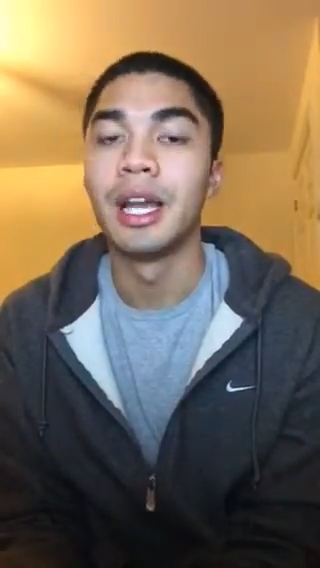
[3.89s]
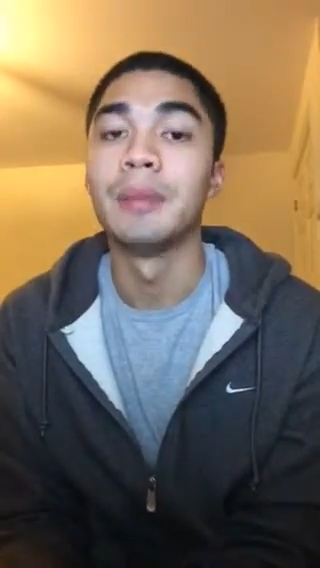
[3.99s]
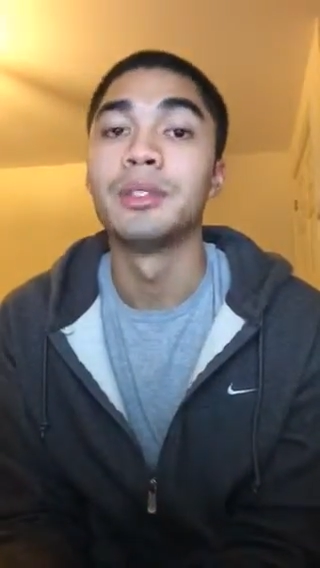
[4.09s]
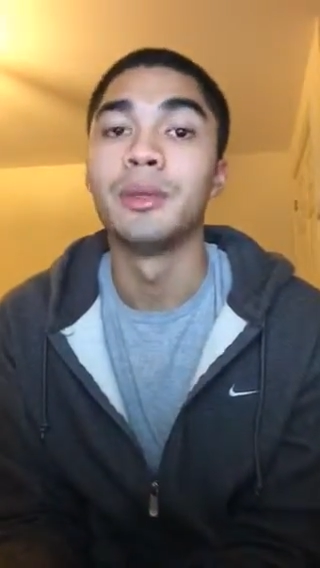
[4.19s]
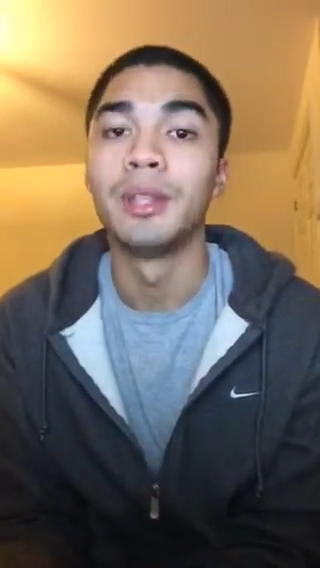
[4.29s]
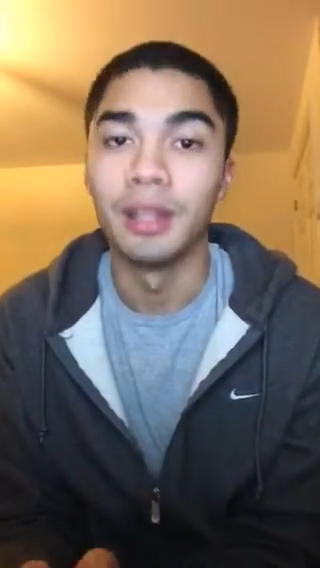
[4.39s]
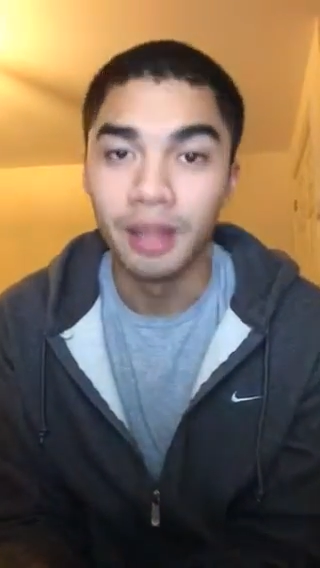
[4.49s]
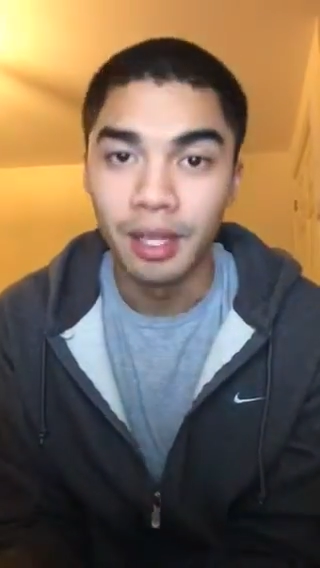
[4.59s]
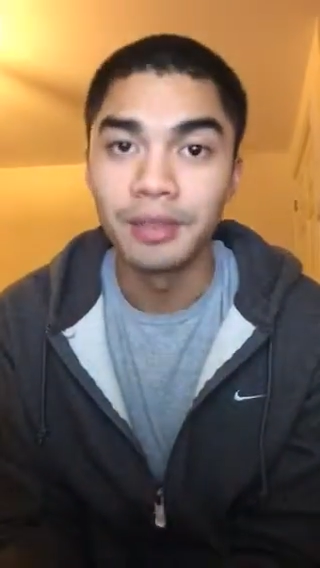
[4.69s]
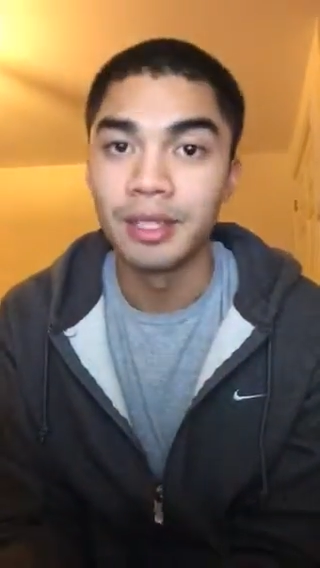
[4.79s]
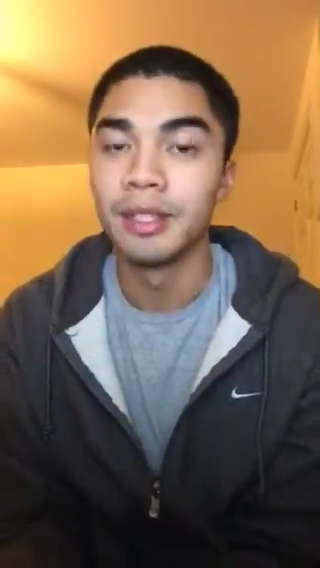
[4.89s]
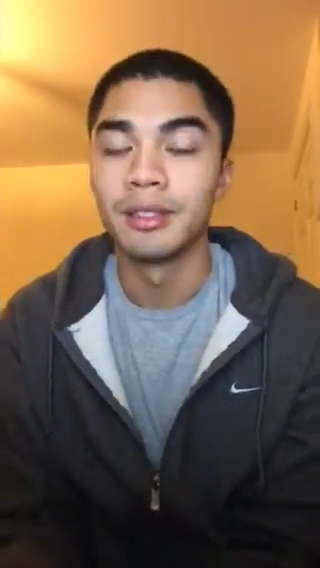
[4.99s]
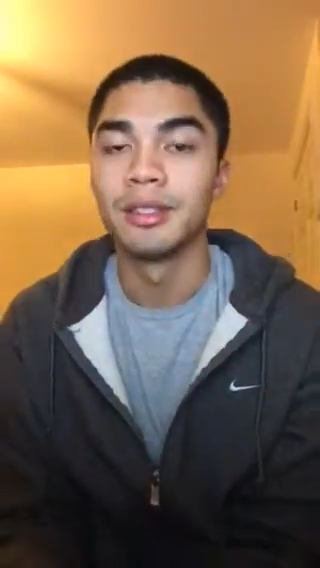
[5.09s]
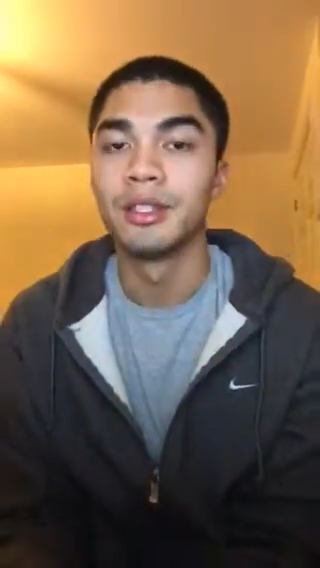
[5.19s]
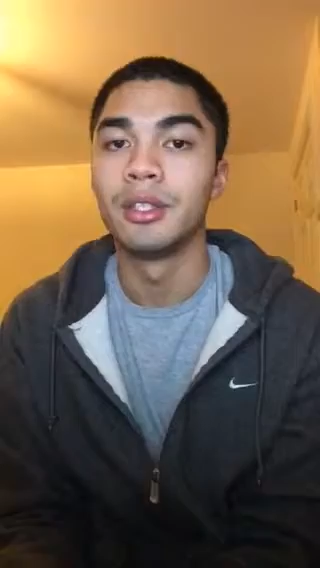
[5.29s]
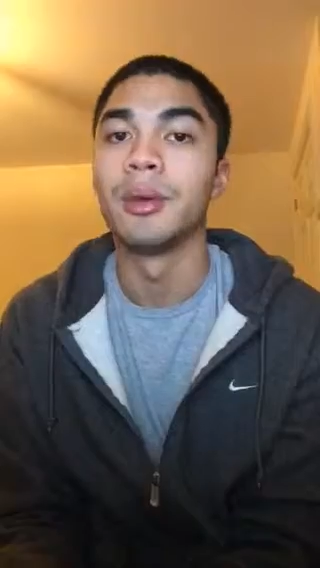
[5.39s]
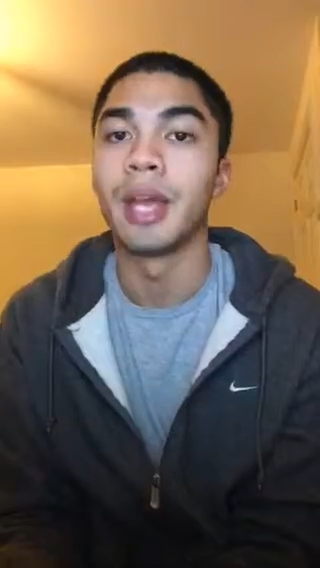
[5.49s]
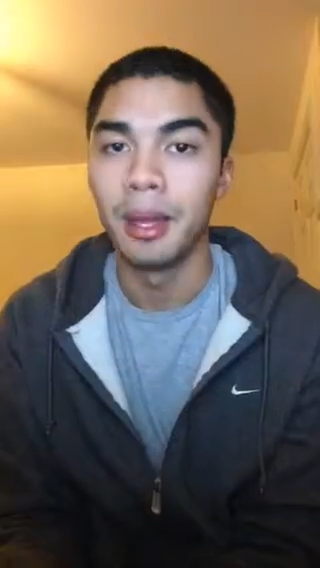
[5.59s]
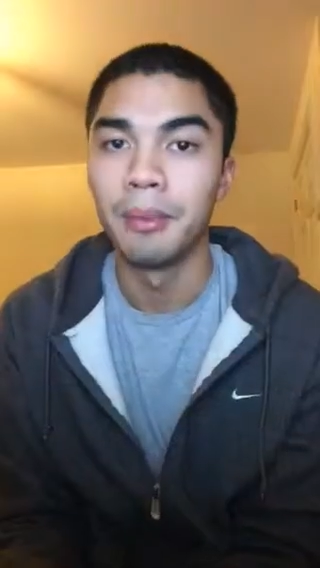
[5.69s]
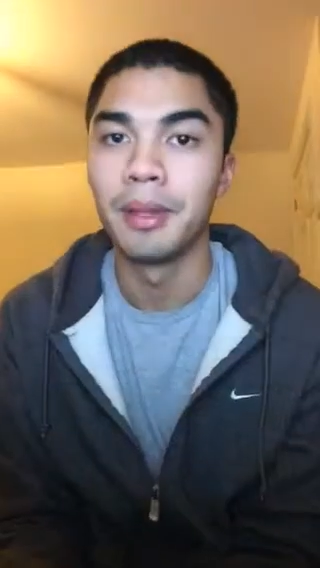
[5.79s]
absolutely loves to listen to
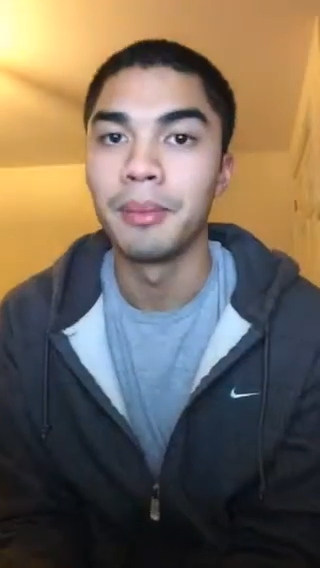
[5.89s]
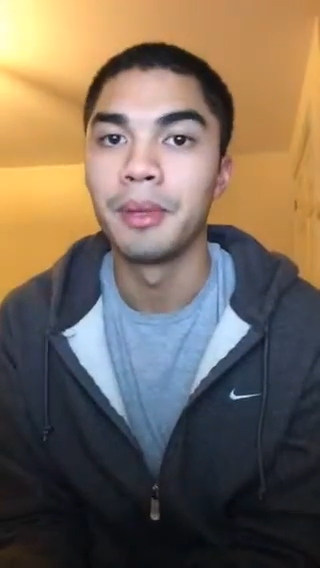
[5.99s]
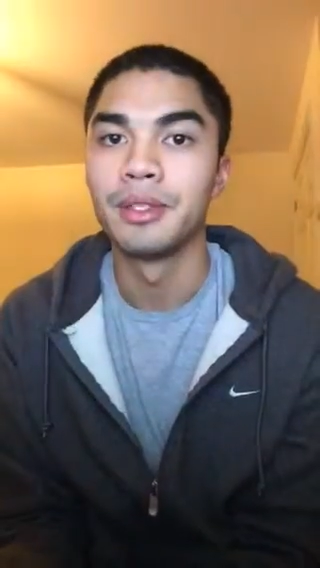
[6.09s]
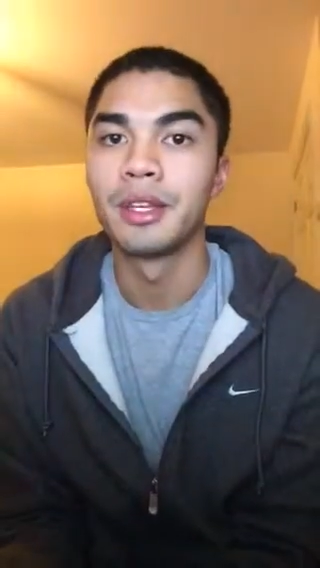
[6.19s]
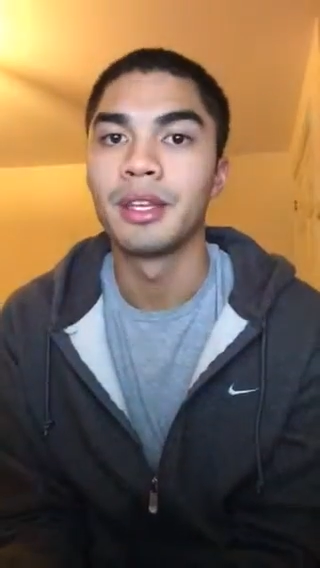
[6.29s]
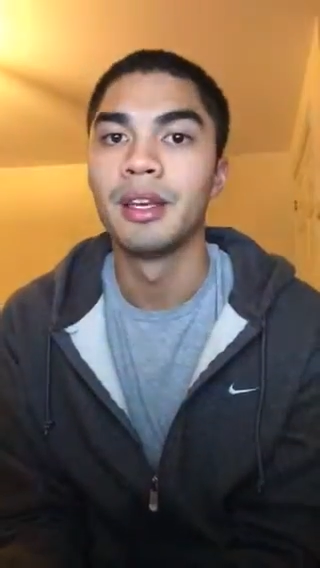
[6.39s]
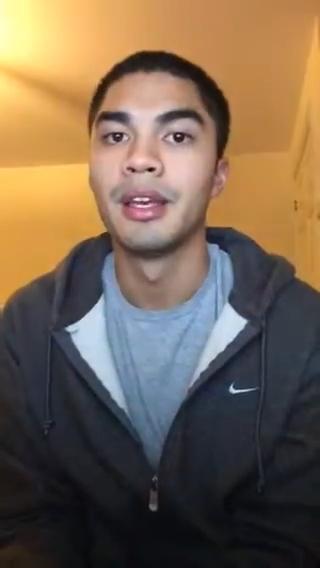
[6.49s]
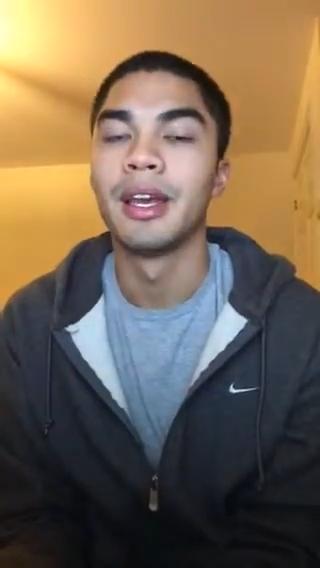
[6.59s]
and play music,